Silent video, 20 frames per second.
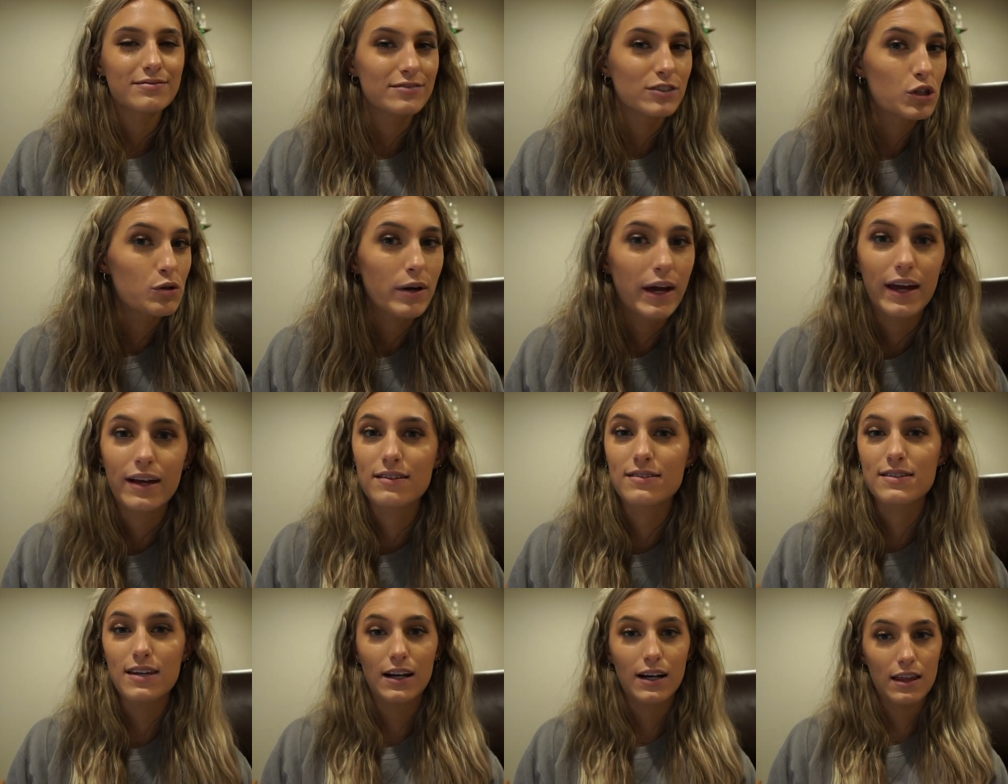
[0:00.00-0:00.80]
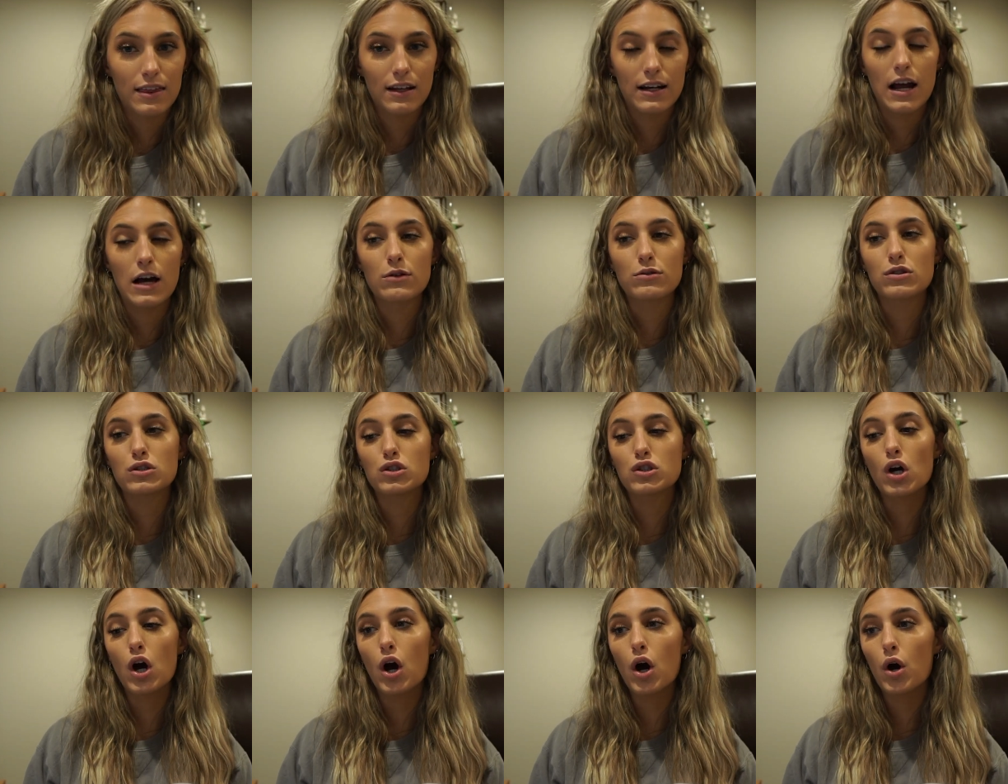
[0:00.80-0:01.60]
You can't say anything now.
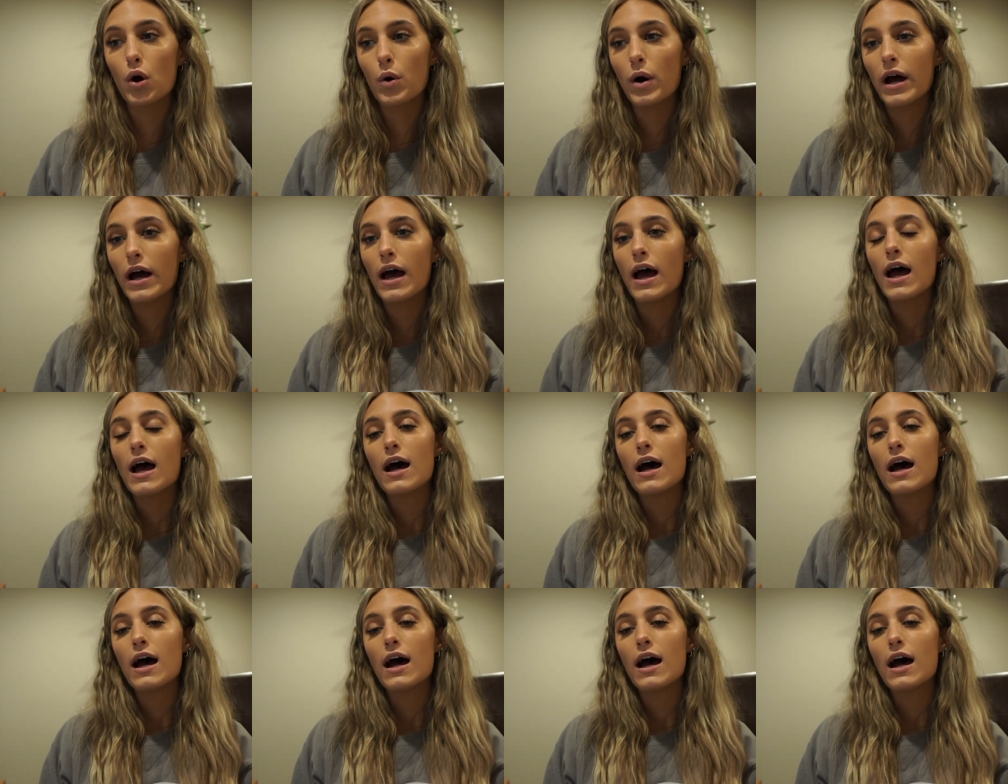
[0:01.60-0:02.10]
So